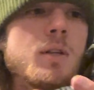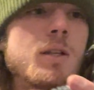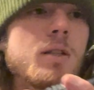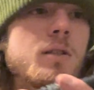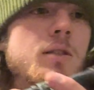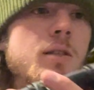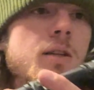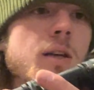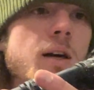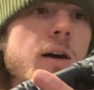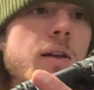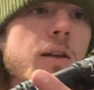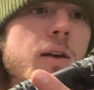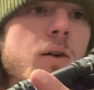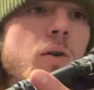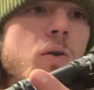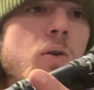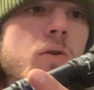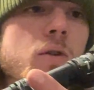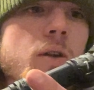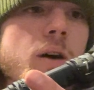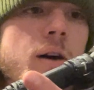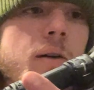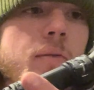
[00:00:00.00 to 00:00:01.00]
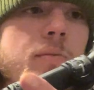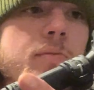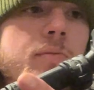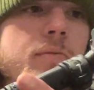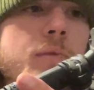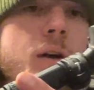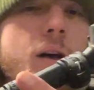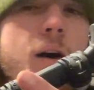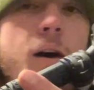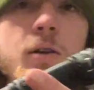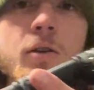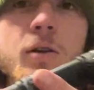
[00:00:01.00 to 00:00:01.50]
See how they hold up.
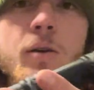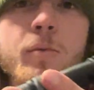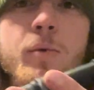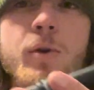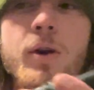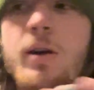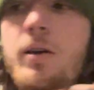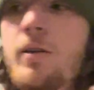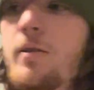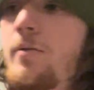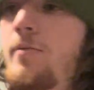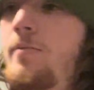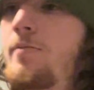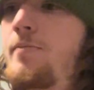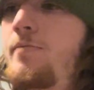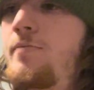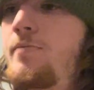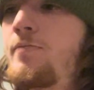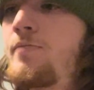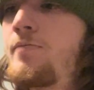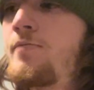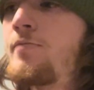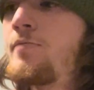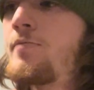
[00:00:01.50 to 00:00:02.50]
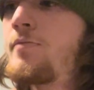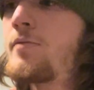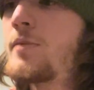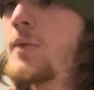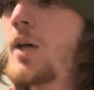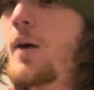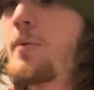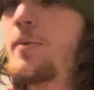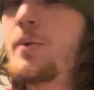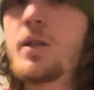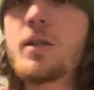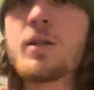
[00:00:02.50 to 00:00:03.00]
Held up great
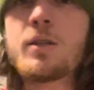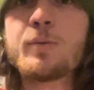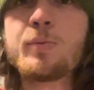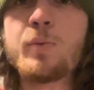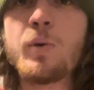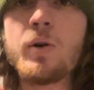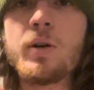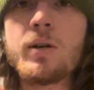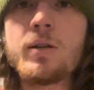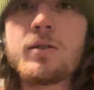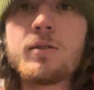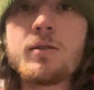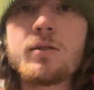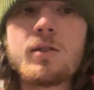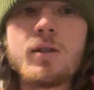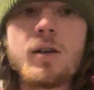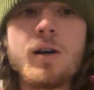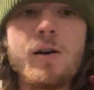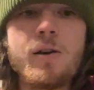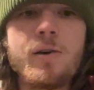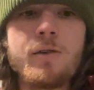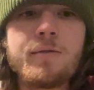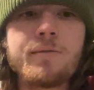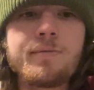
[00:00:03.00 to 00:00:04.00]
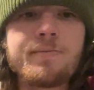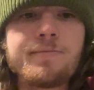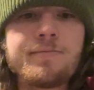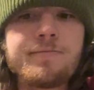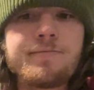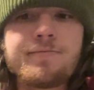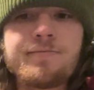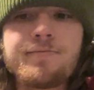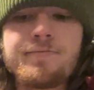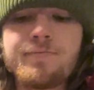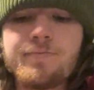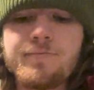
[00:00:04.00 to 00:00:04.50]
up to this point, so
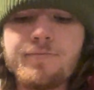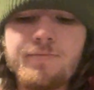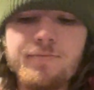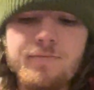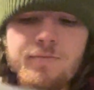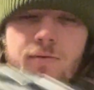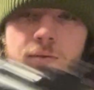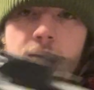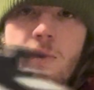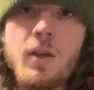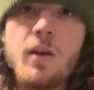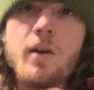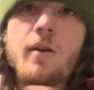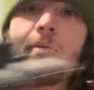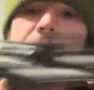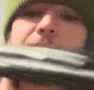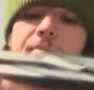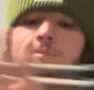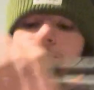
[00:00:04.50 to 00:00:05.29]
yep.